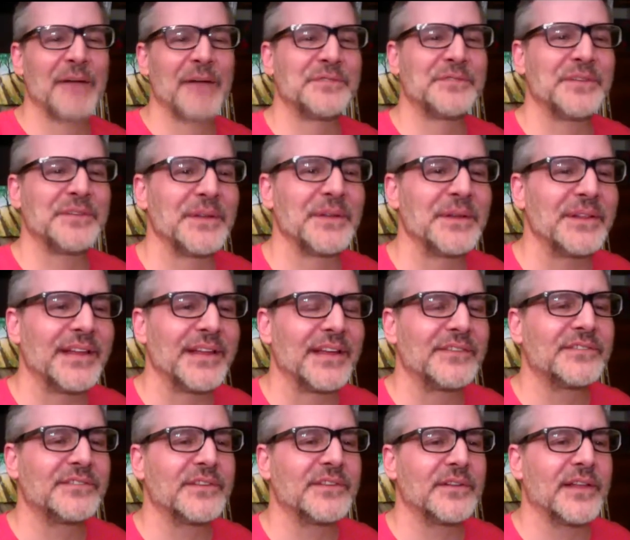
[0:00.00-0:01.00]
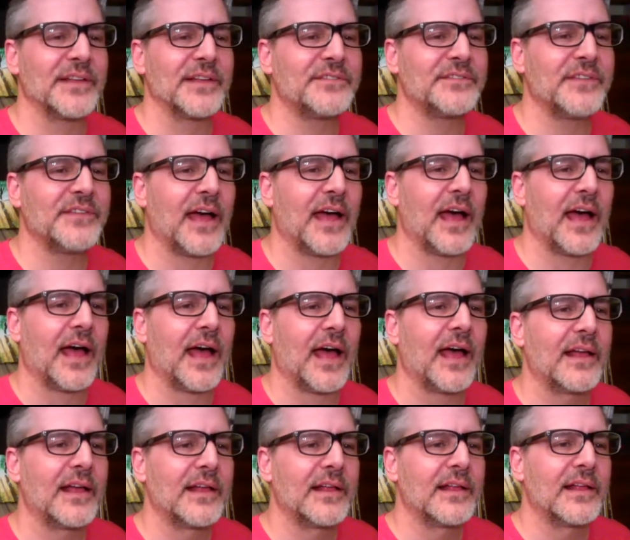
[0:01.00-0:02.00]
Absolutely. So let's uh,
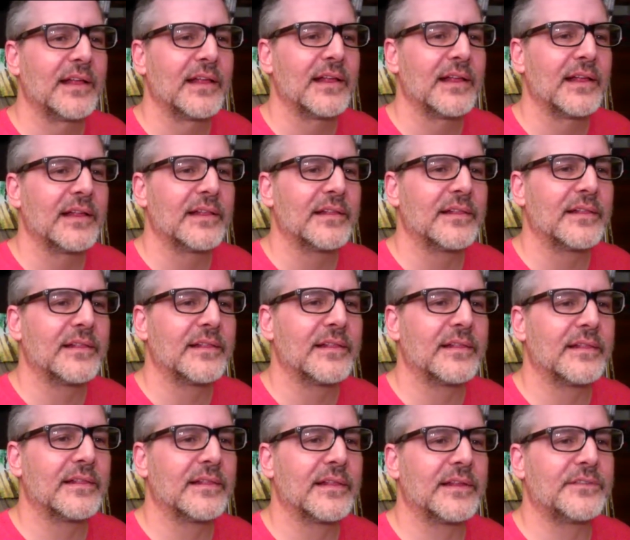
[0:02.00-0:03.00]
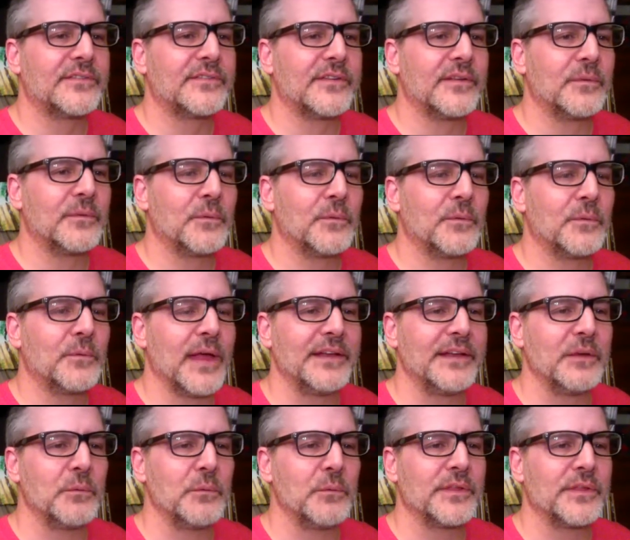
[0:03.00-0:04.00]
stay here. end
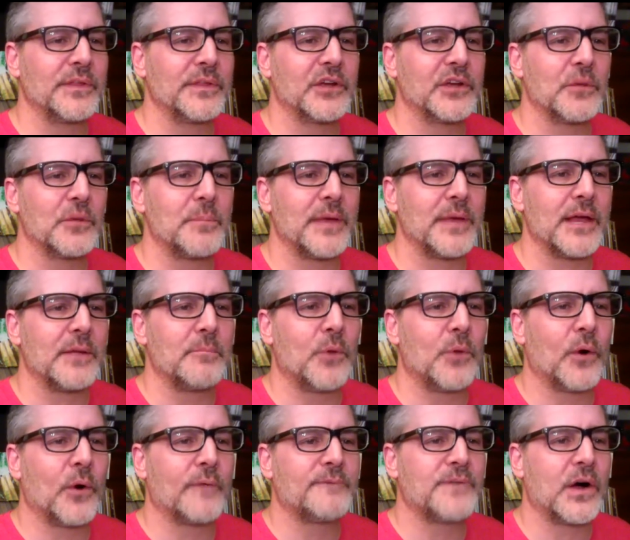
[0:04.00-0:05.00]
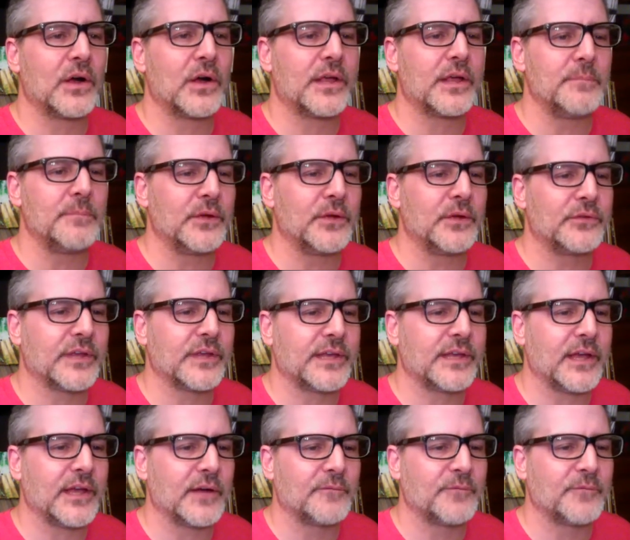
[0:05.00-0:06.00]
it with a little bit of more funky music
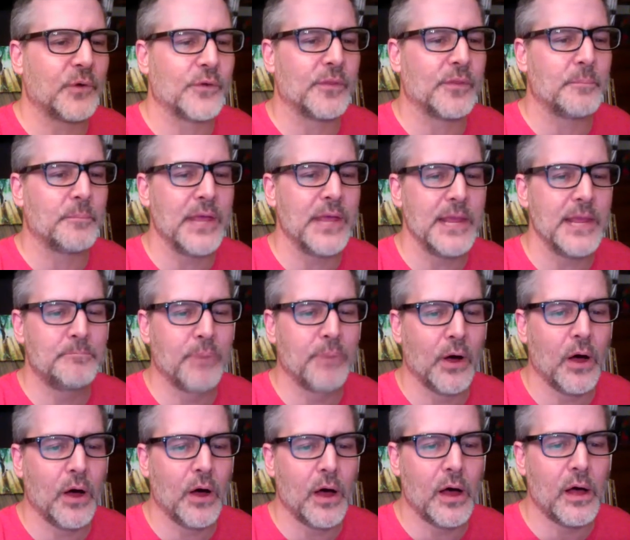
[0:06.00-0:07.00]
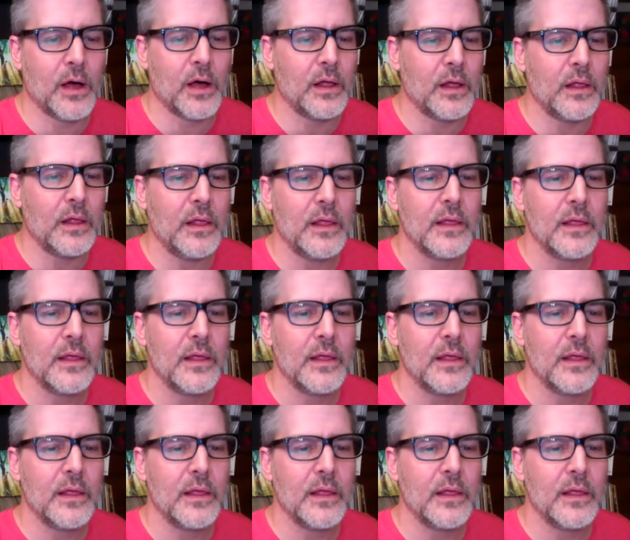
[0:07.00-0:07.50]
here for the people.